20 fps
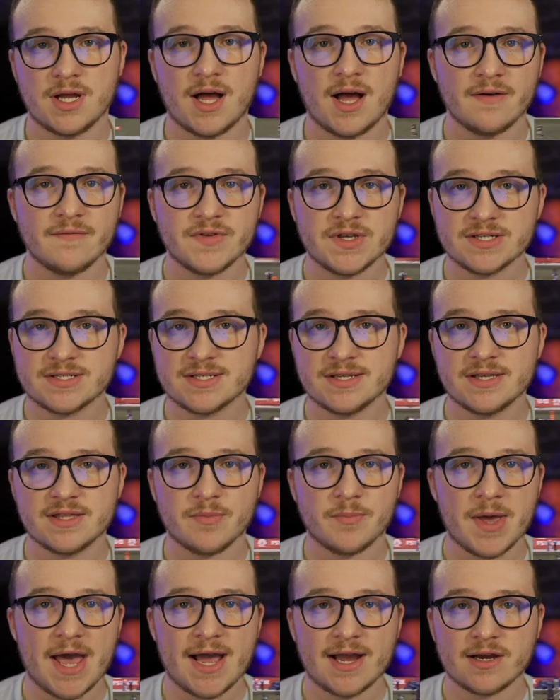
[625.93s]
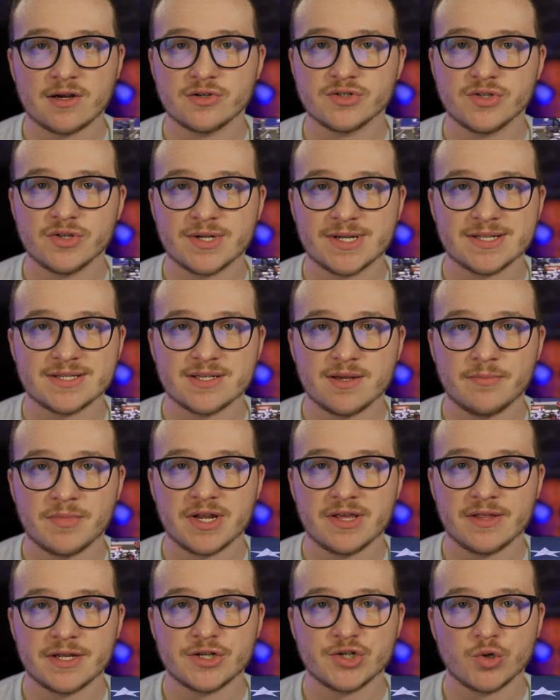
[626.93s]
Obviously, the Packers look at
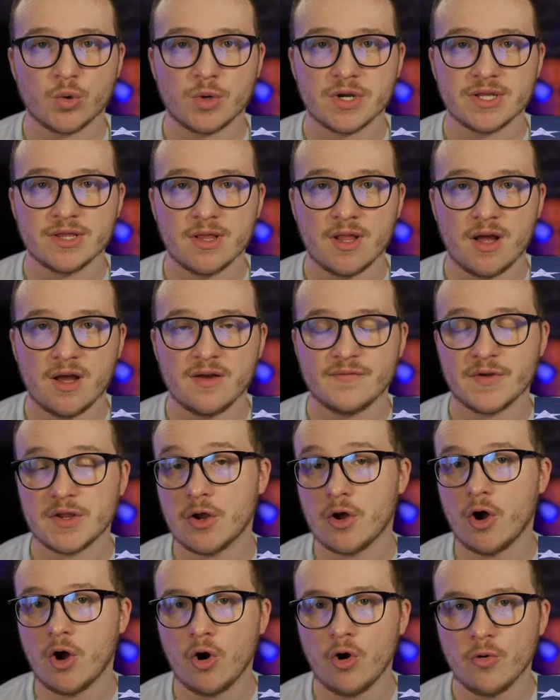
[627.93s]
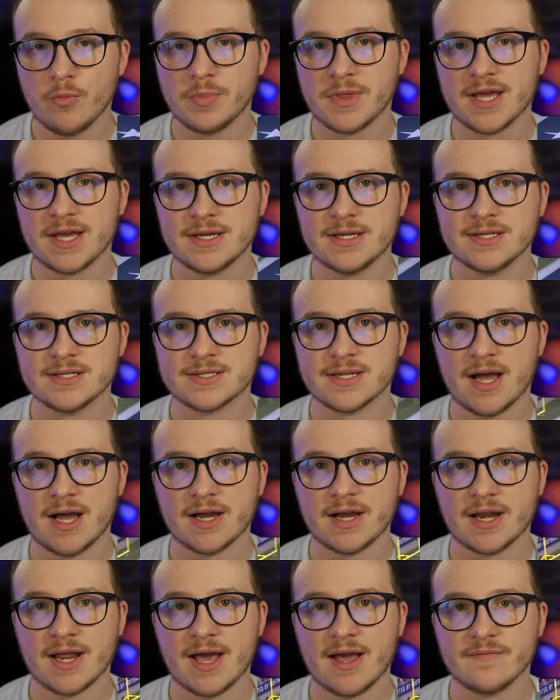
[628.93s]
somebody like Jordan Love and hope that he is
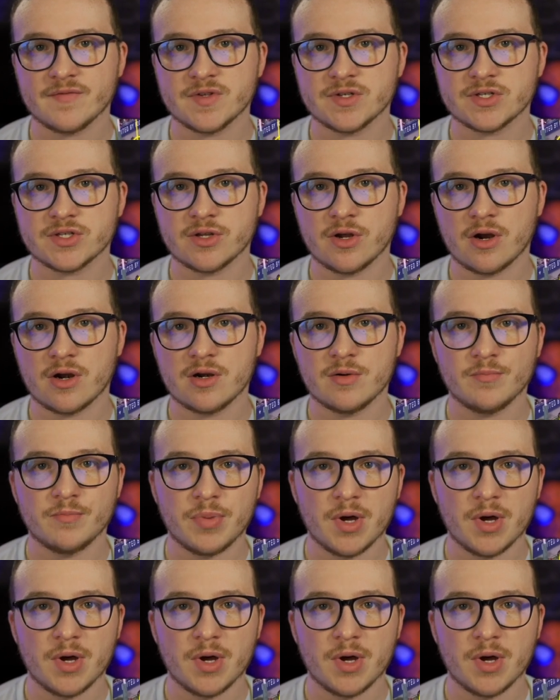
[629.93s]
not going to have to start,